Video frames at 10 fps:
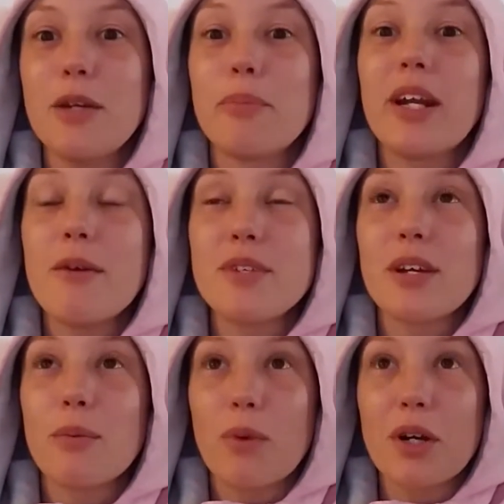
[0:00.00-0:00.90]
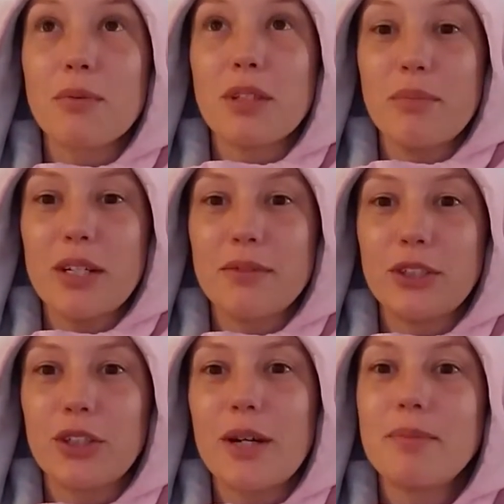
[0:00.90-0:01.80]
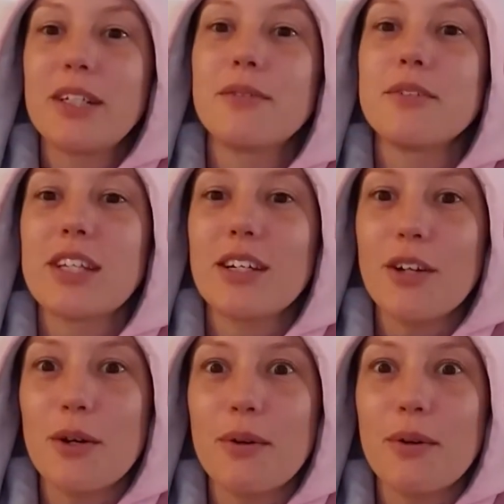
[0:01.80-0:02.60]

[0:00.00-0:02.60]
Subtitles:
but I was at work when the big one dropped, and I was like, no,